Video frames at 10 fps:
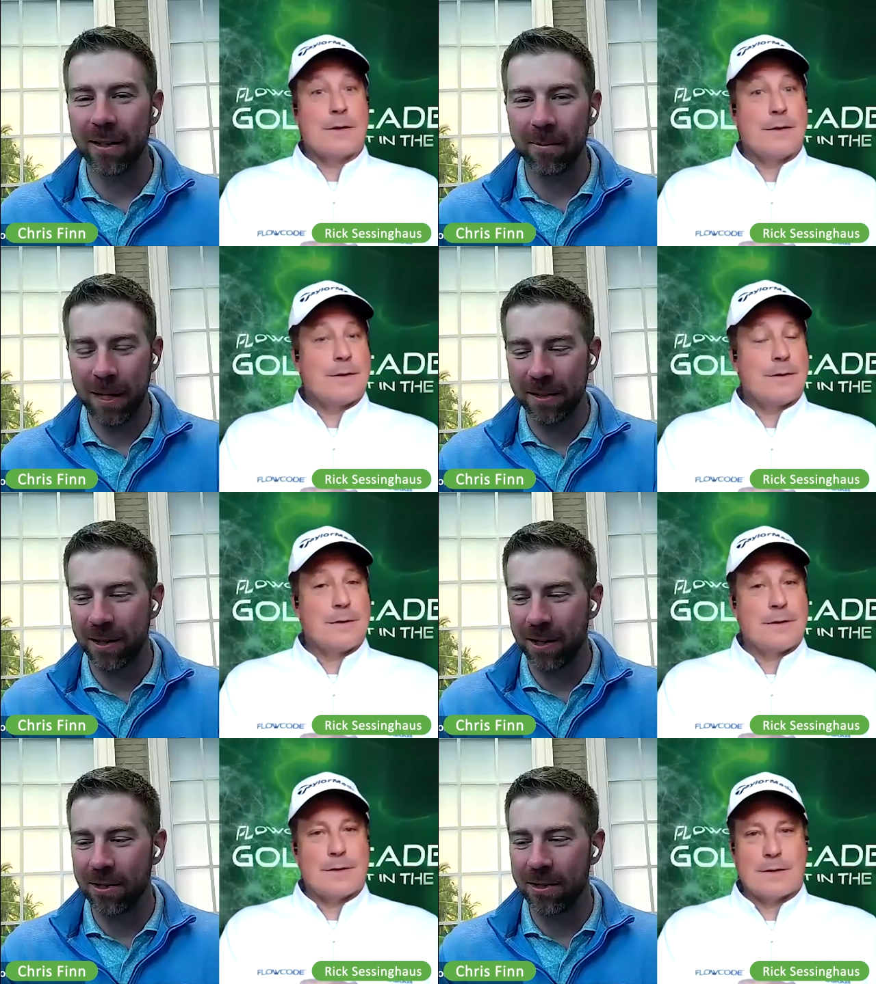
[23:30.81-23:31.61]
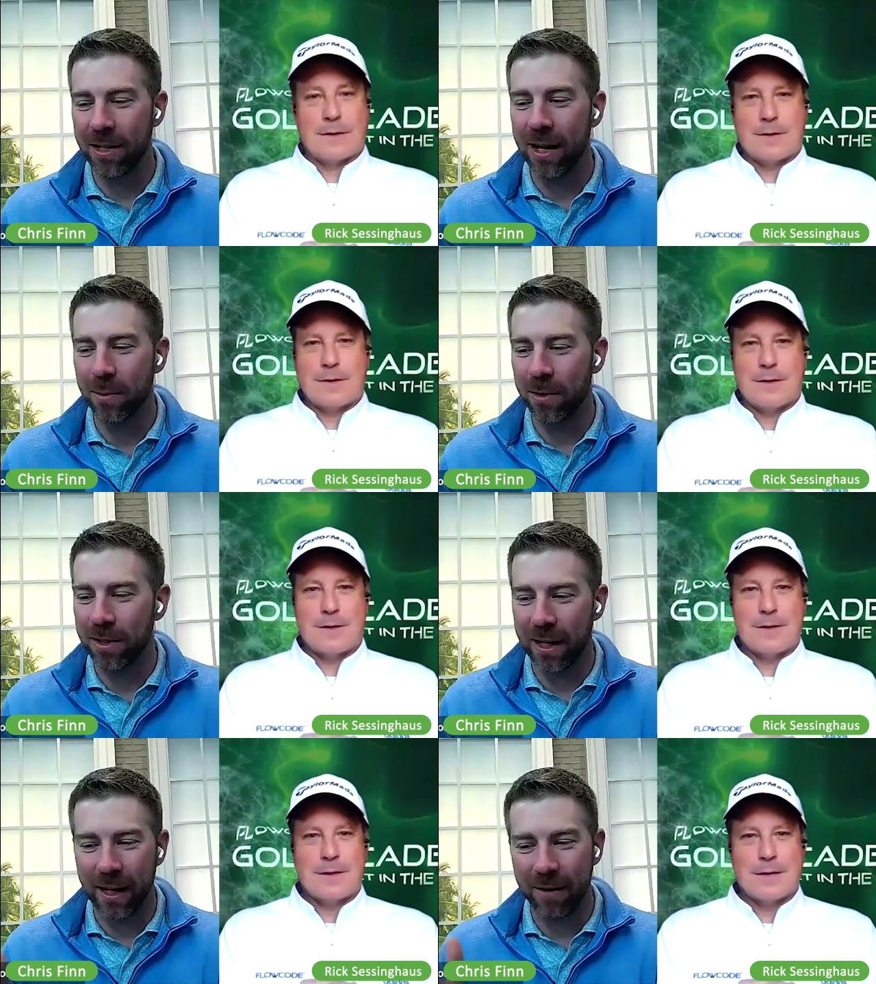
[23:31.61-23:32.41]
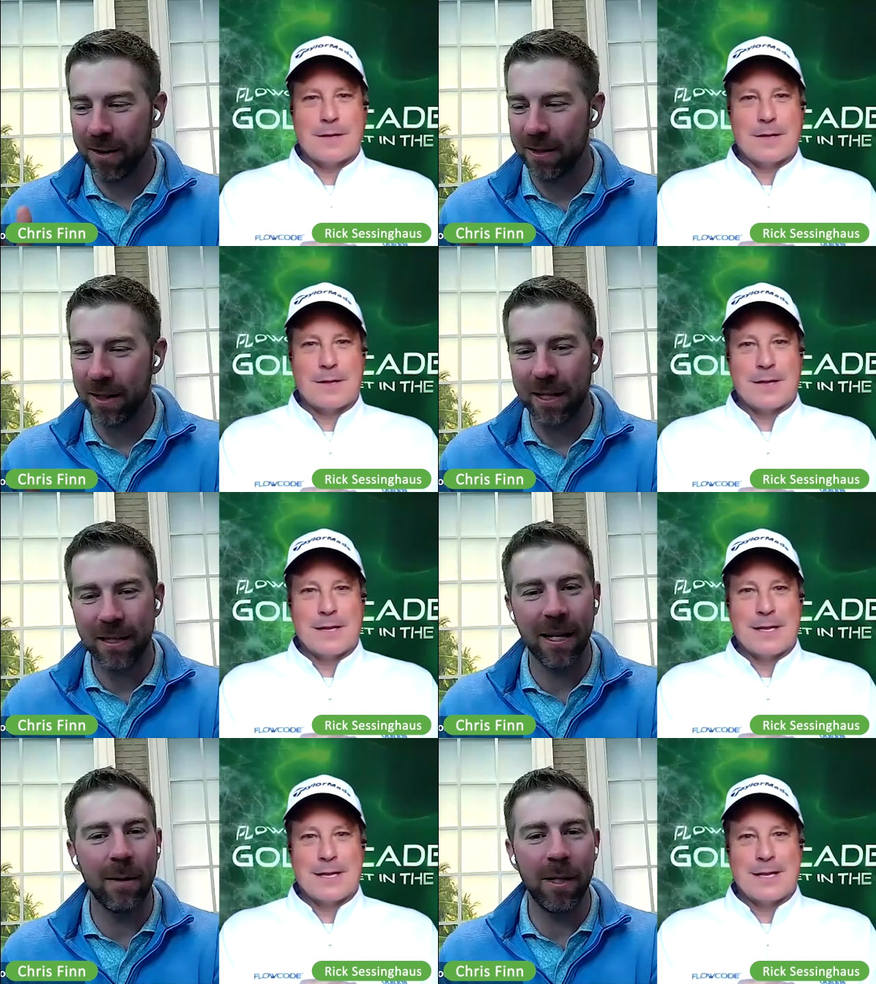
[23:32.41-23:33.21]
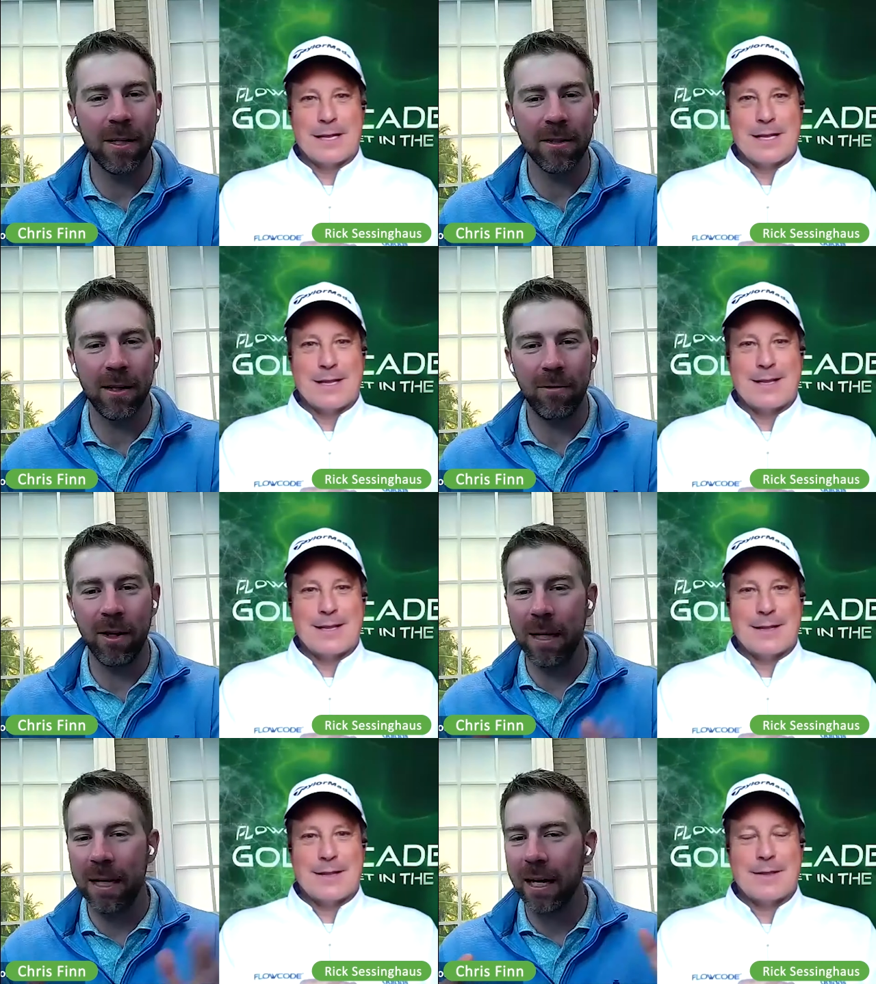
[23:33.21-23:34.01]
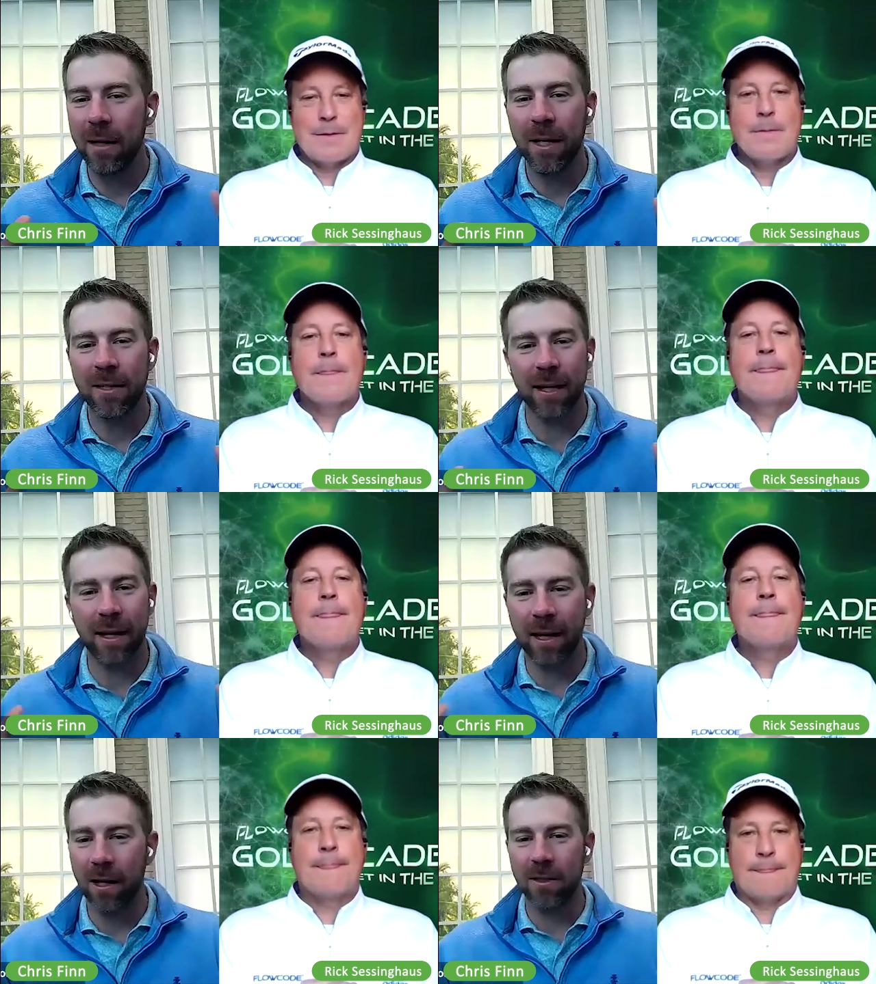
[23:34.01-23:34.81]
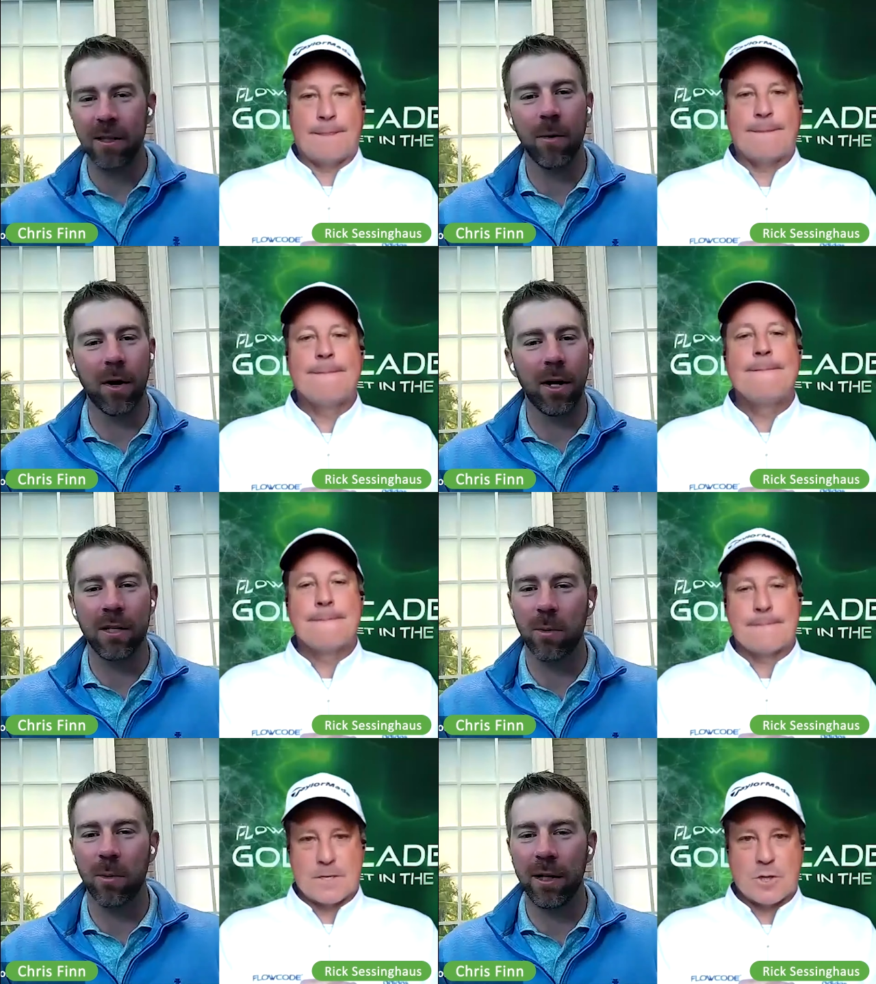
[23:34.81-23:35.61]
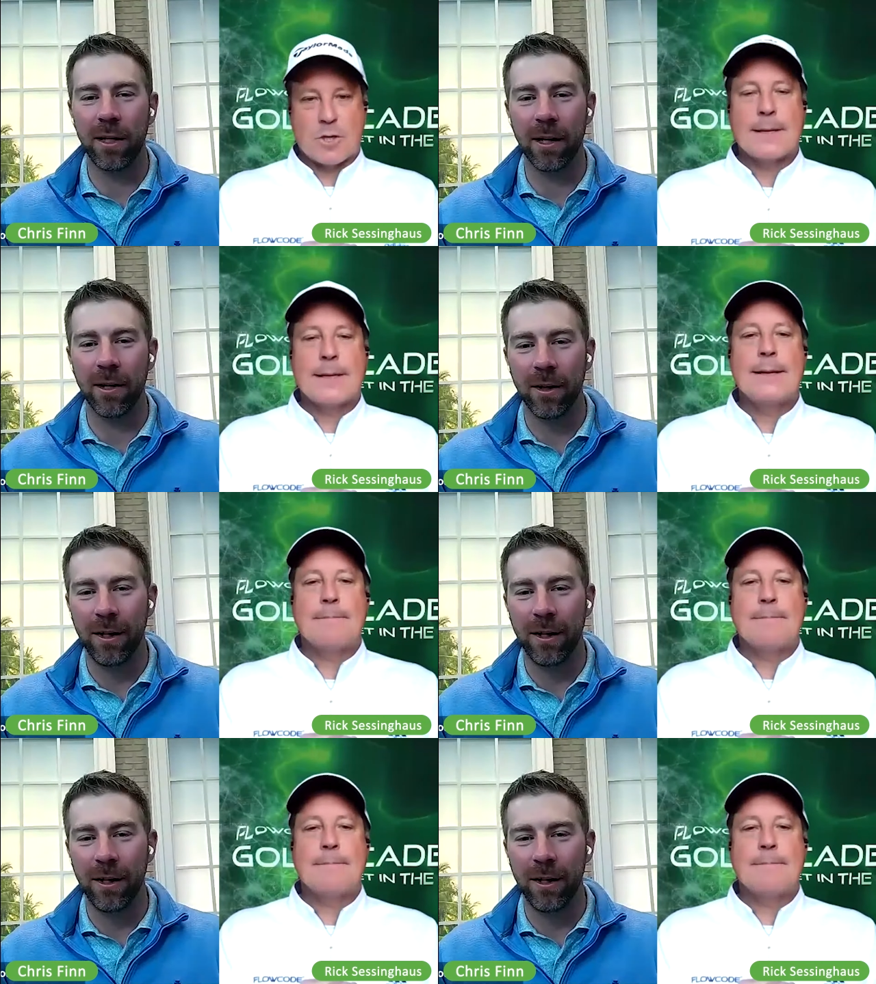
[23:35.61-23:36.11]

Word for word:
Speaker 1: it based on our science where it's like if it's at least 90 minutes, if you give me 90 minutes, I can guarantee we're going to get you where you need to go.